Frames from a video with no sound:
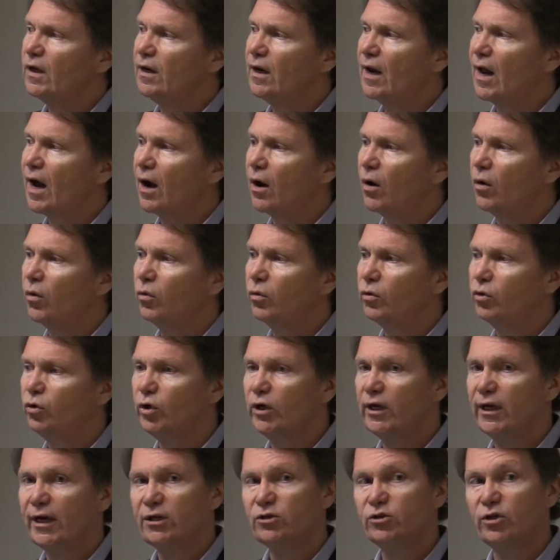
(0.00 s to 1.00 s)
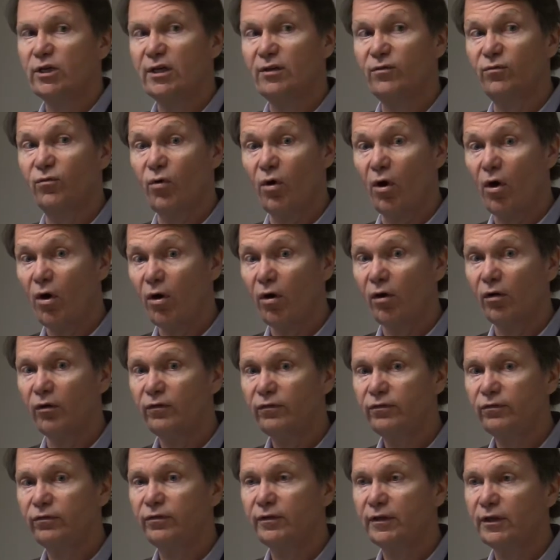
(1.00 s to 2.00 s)
Now, you can actually
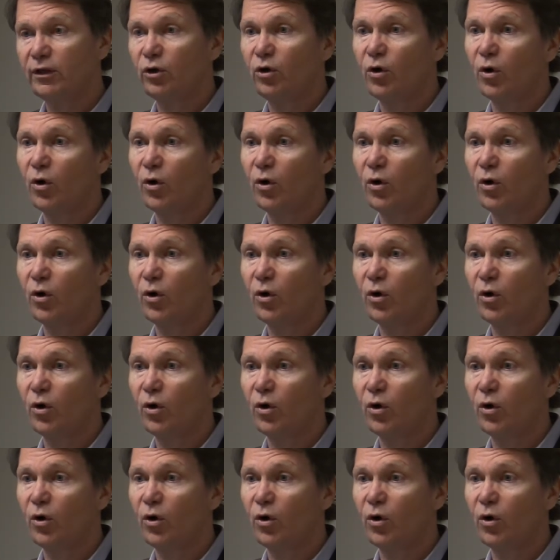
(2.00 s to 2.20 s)
evolve E.